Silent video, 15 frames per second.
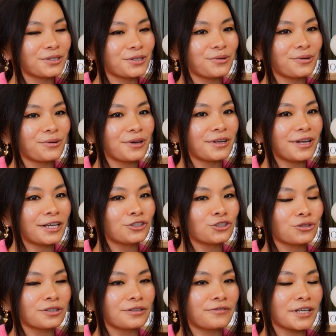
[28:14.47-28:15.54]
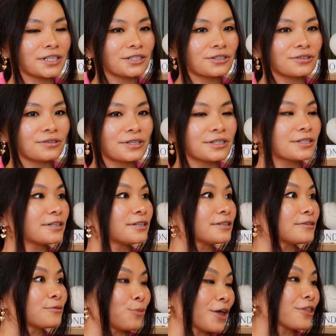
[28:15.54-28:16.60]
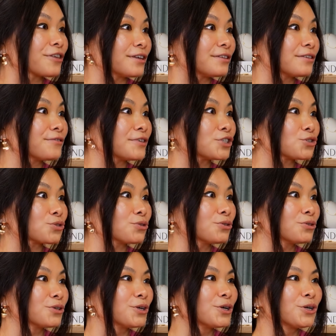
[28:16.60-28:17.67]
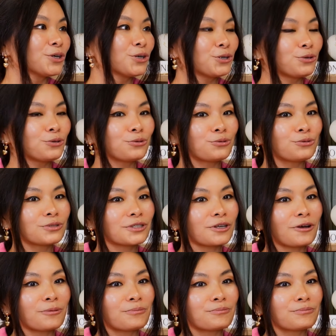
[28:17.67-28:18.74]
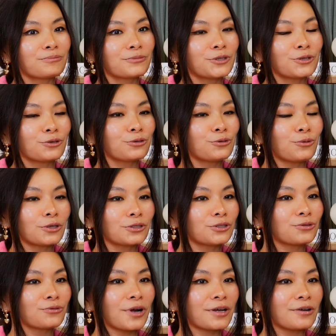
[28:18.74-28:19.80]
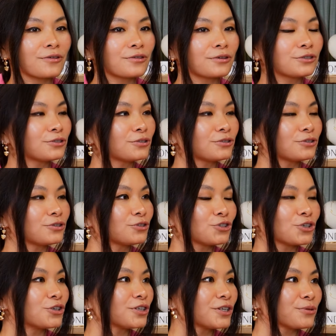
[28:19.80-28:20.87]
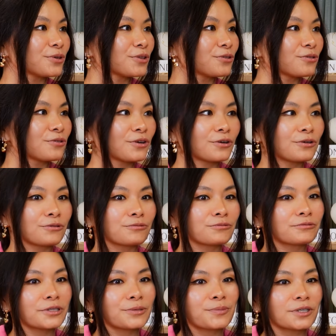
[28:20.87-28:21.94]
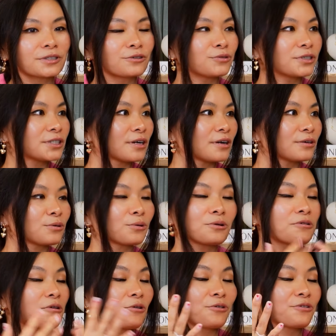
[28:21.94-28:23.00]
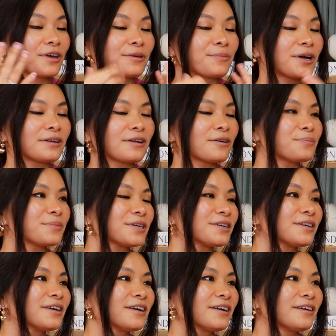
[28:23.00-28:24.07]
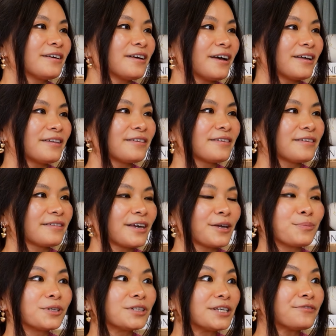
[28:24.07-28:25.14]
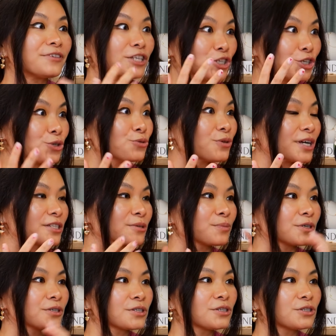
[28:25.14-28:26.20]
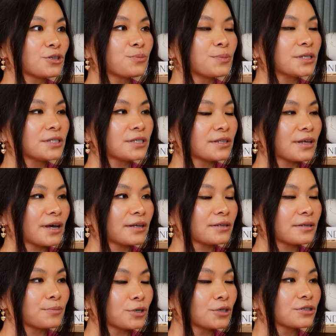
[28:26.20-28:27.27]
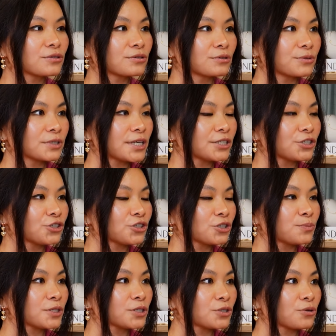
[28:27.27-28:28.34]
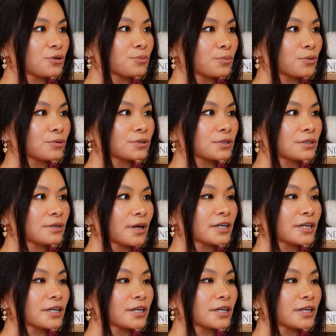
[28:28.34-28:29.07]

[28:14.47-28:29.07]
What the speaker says: So an angel investor is a wealthy individual who's, who want to ride on the journey with you. They're typically retired, or they might not be, and they believe in you as a person. So building that personal relationship is so important.